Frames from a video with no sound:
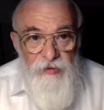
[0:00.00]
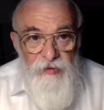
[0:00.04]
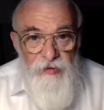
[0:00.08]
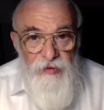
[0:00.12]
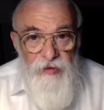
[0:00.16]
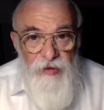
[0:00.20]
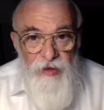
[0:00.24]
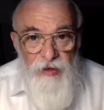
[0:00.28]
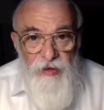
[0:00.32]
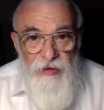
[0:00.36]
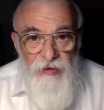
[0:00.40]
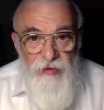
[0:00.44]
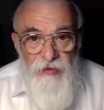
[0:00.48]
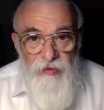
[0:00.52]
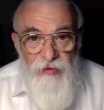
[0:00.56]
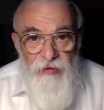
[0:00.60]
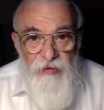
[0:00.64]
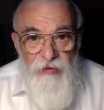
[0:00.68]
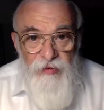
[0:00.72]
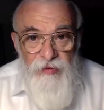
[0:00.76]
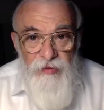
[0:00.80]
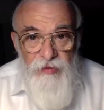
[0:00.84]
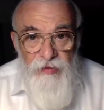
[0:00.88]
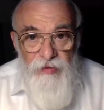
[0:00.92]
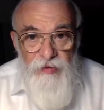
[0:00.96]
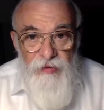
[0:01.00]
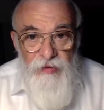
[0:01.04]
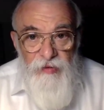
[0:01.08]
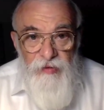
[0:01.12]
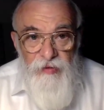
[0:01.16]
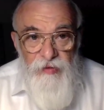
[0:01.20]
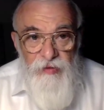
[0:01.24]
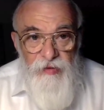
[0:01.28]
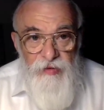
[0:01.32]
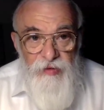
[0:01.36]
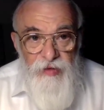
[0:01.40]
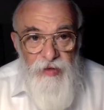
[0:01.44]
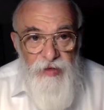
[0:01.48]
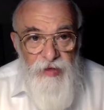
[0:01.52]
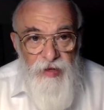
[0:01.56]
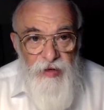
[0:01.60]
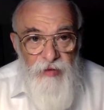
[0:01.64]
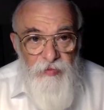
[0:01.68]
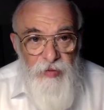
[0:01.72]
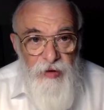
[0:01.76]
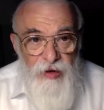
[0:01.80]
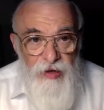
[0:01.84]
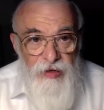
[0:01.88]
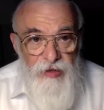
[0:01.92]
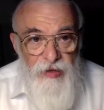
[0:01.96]
Yeah. Is it the
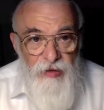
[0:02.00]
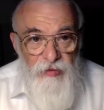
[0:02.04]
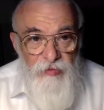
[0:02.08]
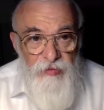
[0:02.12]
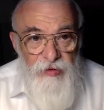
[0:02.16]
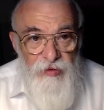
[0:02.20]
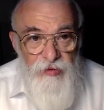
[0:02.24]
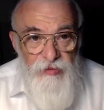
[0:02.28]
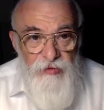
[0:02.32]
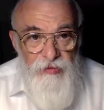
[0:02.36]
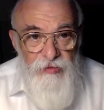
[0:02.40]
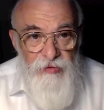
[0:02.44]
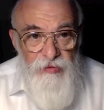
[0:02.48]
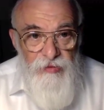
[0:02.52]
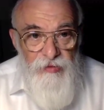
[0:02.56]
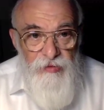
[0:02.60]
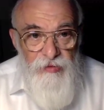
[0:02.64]
same page number?